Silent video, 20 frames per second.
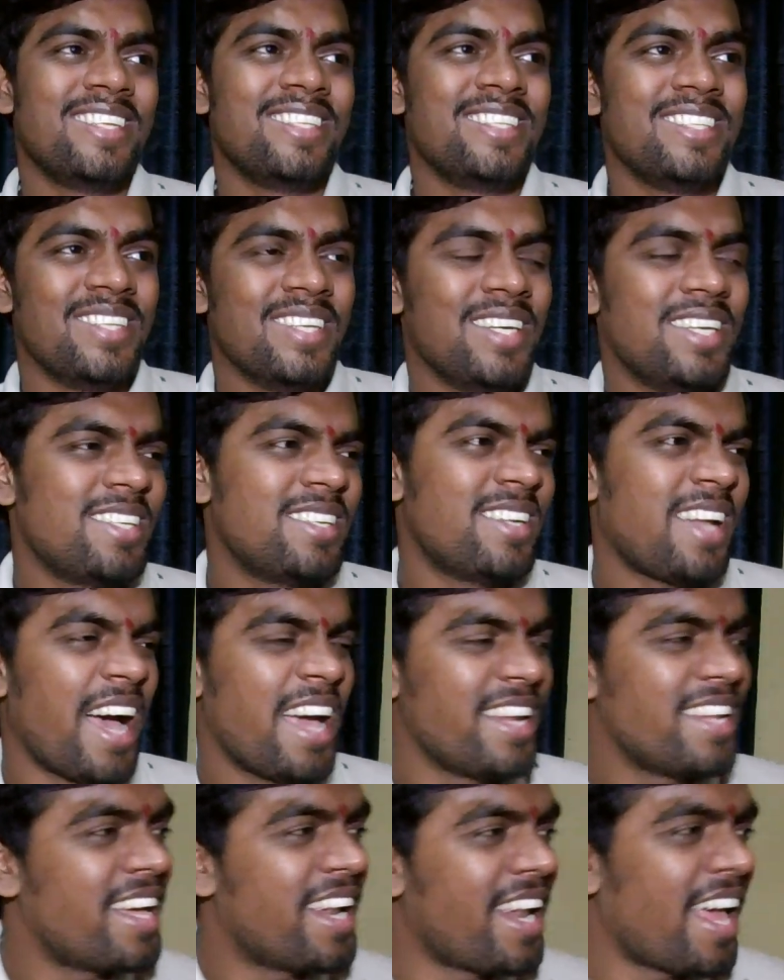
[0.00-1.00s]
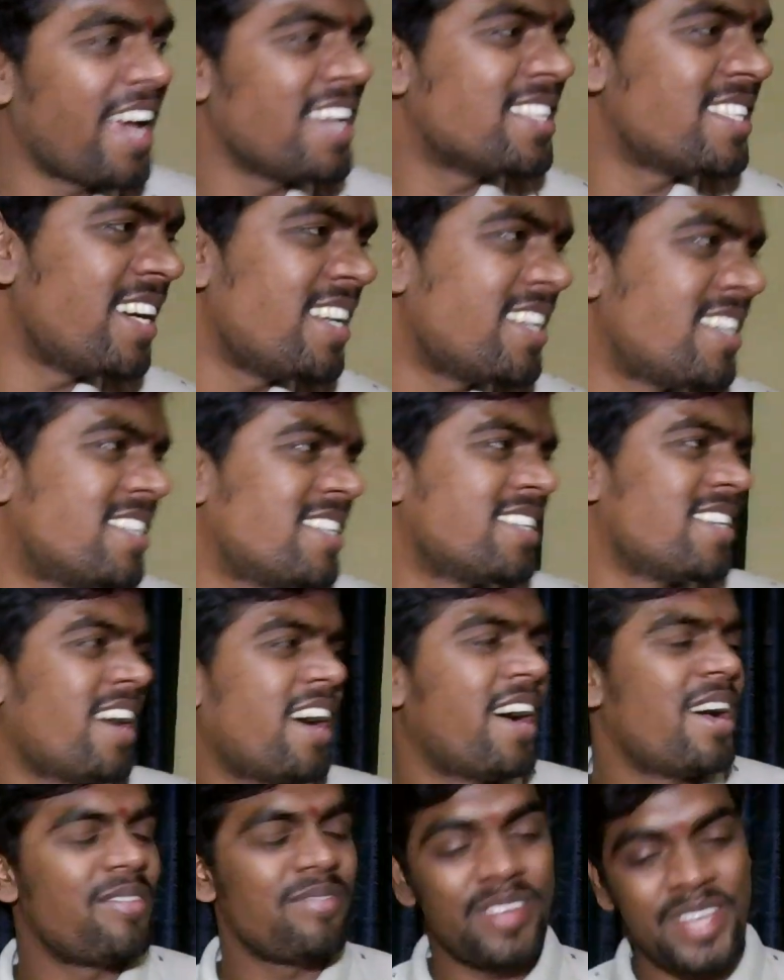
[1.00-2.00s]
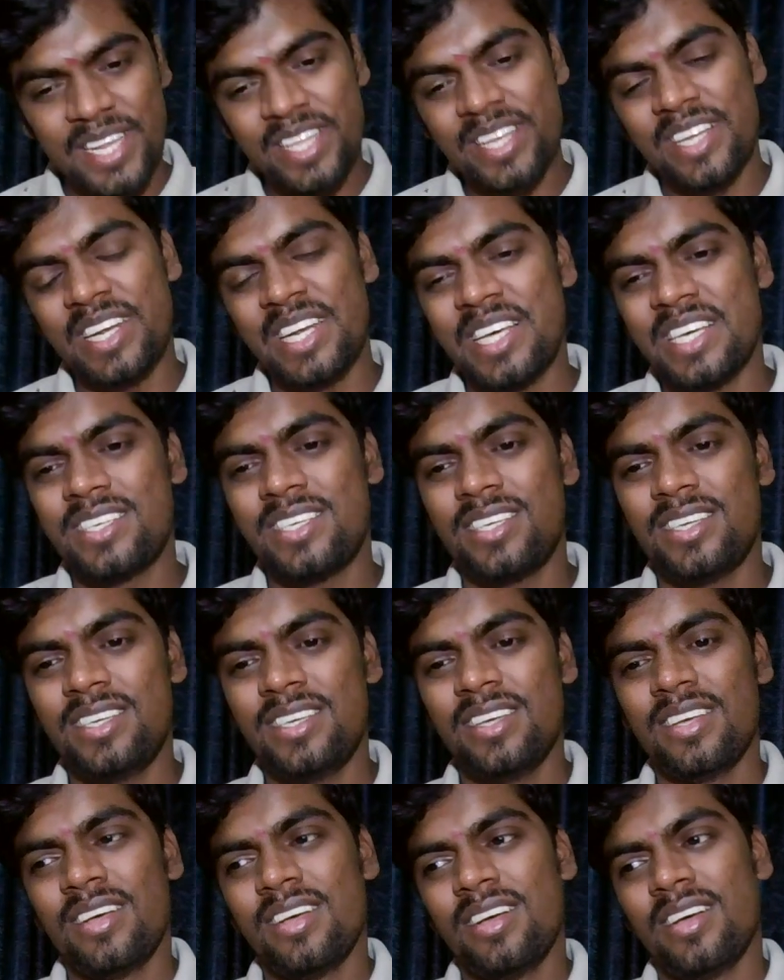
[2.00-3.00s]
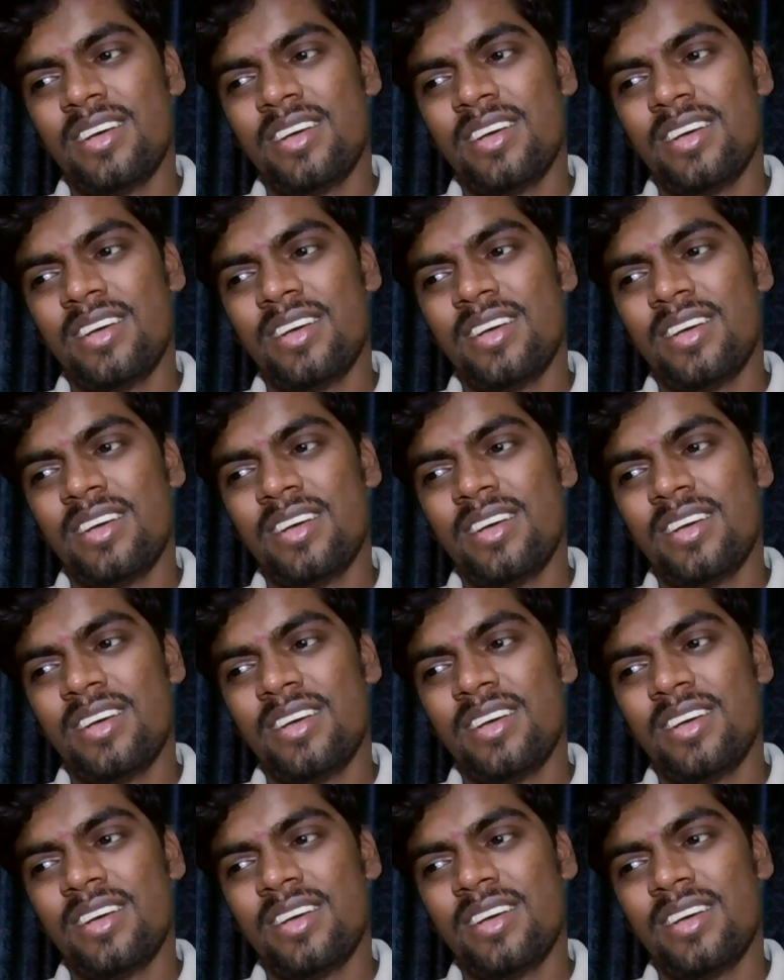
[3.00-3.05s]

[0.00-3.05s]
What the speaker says: Then I realize that I am very unlucky